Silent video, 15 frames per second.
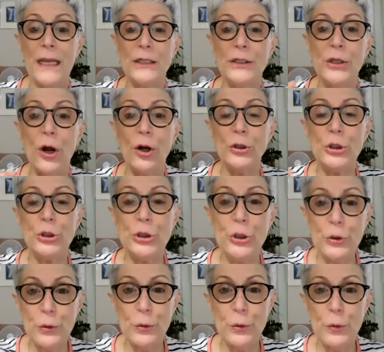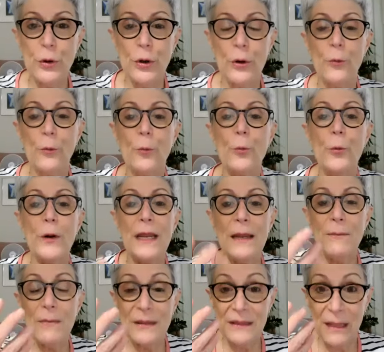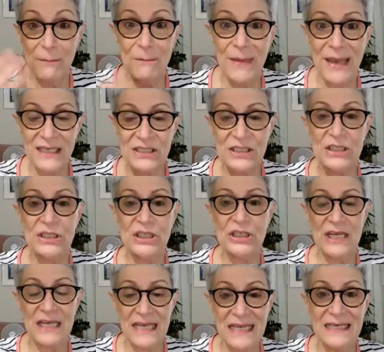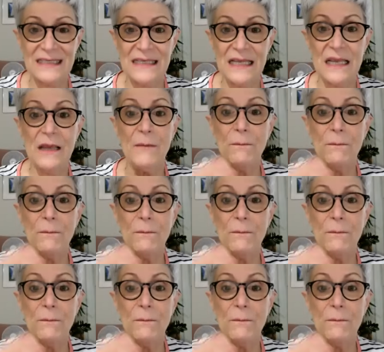don't do. The message is